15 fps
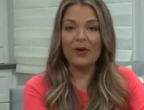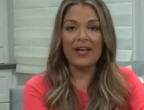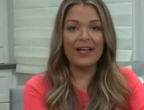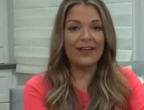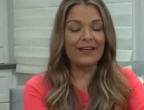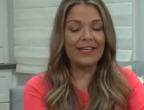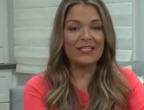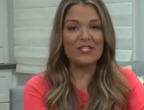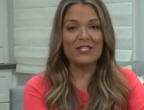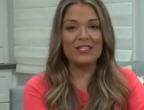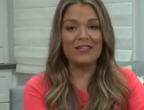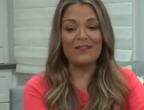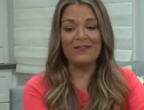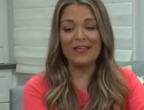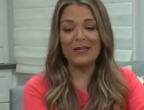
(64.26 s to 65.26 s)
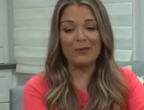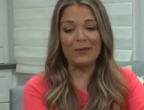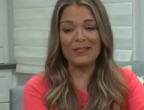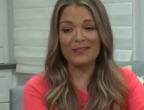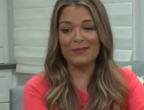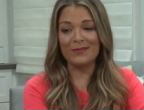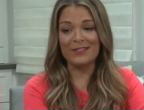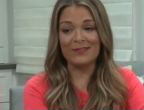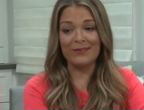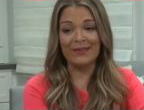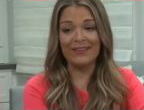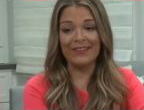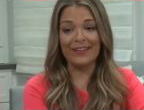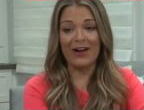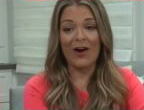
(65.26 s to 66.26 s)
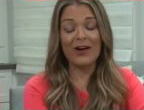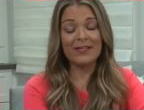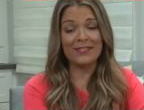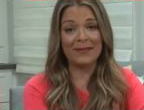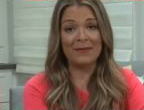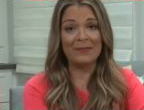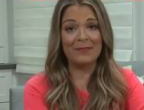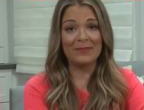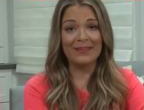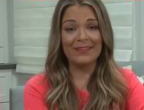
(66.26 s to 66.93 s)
break on HGTV, which was awesome.